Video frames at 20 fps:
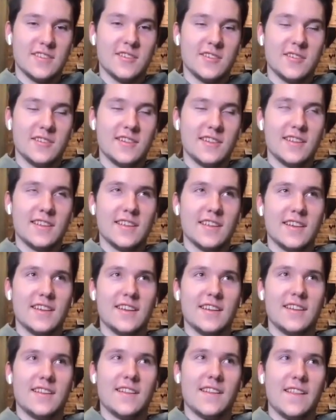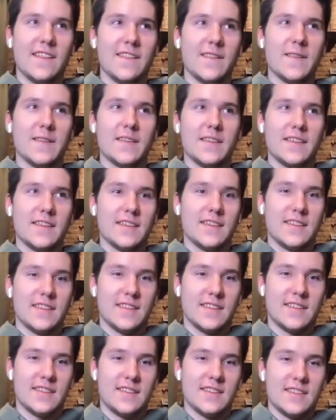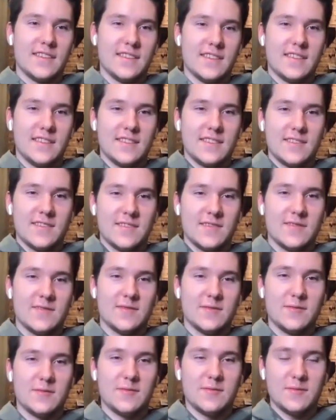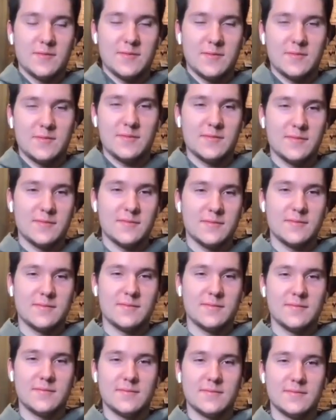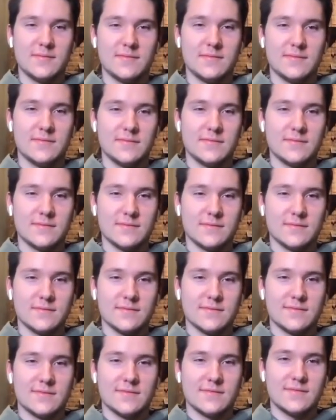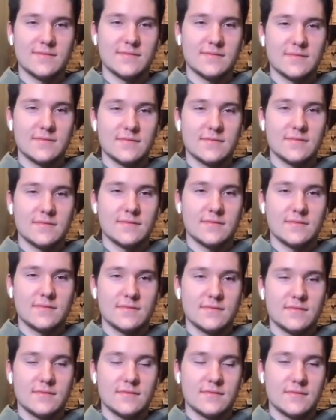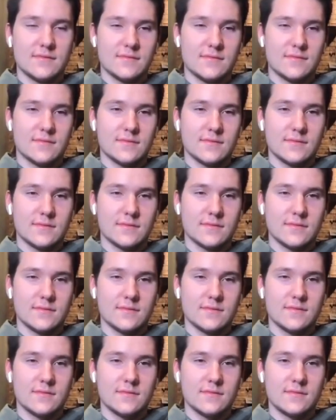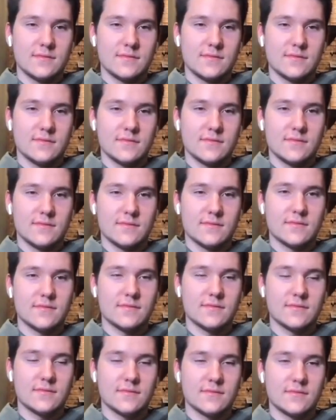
This person isn't speaking.